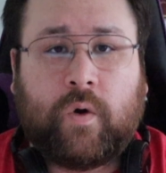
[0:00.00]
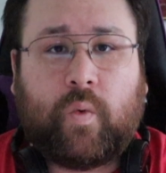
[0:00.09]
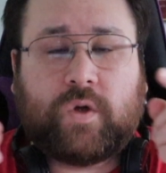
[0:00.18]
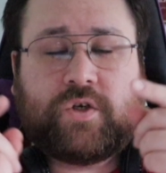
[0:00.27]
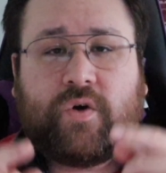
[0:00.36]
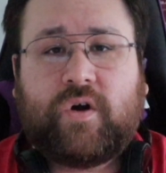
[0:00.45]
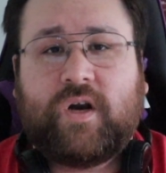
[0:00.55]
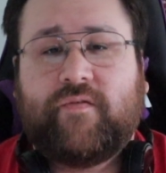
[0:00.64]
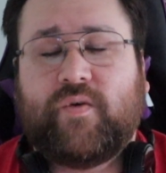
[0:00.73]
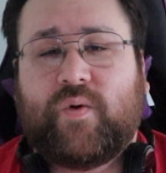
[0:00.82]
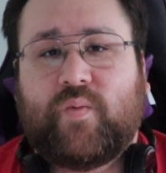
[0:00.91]
What's going on,
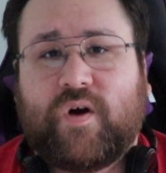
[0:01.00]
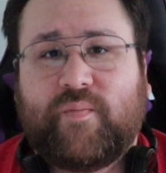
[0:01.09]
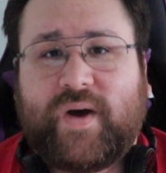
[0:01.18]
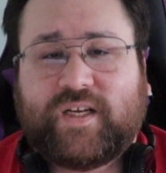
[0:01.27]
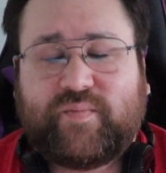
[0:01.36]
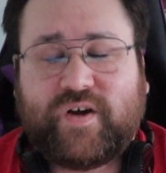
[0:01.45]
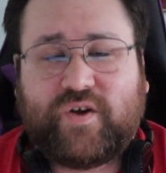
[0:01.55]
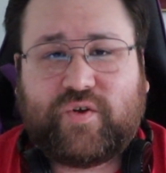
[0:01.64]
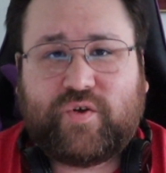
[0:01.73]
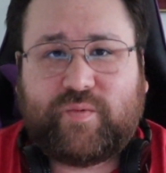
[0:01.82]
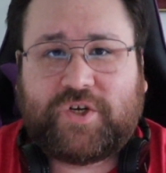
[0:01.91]
everyone? Welcome back to my
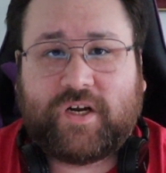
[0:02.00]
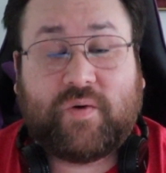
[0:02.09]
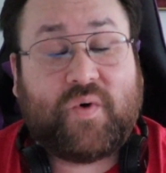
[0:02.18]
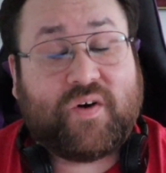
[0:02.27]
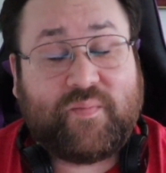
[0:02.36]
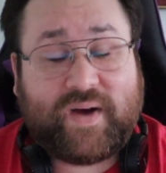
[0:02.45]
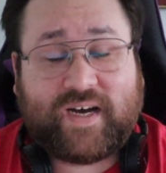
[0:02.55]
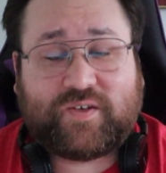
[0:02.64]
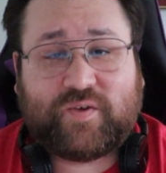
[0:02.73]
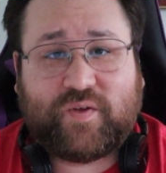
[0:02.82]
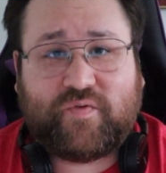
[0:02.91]
YouTube channel. Welcome back
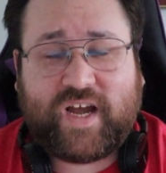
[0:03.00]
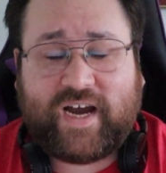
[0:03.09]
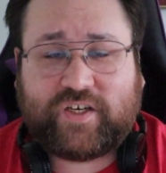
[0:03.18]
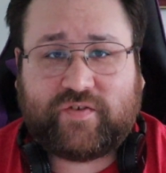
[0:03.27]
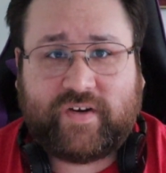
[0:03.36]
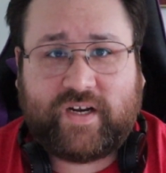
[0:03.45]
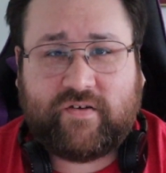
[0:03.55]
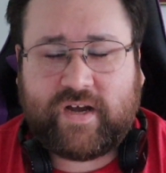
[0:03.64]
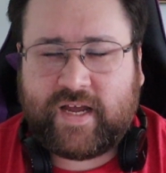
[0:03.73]
to another reaction video.